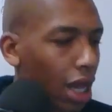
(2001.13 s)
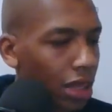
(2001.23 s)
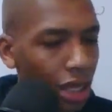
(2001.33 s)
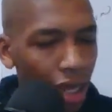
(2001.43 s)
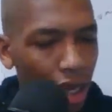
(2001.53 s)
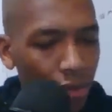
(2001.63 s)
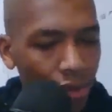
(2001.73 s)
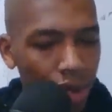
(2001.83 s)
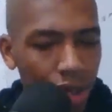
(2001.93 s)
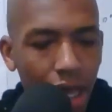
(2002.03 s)
I think any
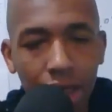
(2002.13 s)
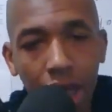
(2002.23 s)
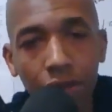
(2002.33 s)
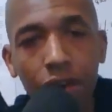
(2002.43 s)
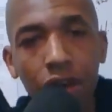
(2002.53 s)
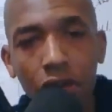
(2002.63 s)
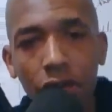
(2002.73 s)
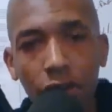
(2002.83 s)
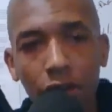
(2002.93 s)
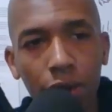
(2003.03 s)
president. I think if
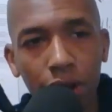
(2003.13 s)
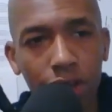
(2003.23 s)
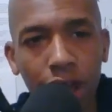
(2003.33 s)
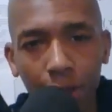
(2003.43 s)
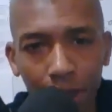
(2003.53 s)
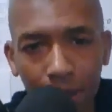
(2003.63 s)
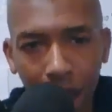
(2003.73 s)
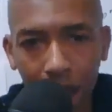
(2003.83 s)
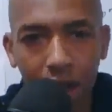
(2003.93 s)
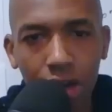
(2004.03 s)
Hillary would have stepped
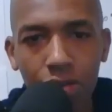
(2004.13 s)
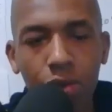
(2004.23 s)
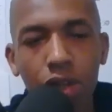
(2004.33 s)
aside here, this